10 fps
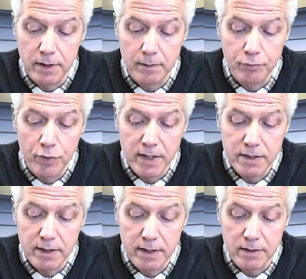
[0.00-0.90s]
an
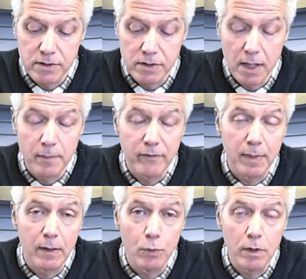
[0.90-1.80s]
unprecedented sum of
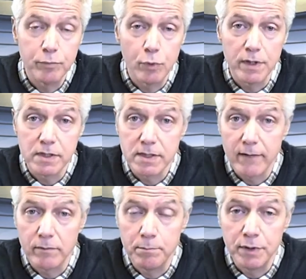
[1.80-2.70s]
about
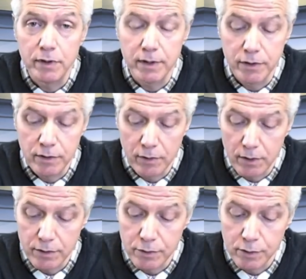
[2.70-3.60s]
1.7 billion
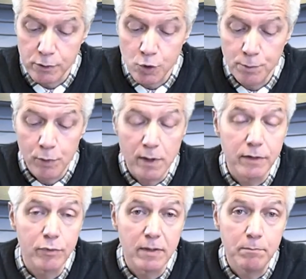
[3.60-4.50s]
euros or
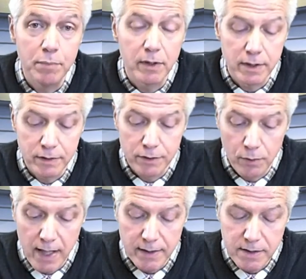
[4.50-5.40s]
2.3 billion
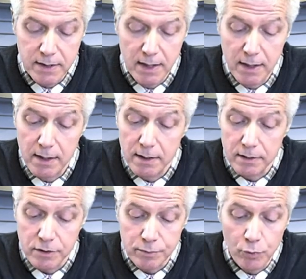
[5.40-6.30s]
US
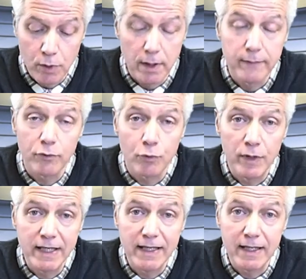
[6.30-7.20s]
this morning for
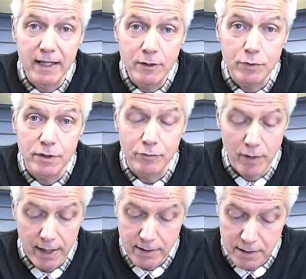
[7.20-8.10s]
rigging interest
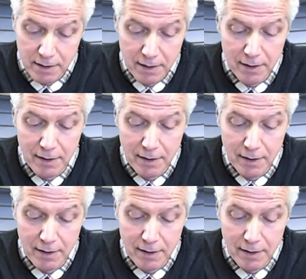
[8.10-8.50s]
rates.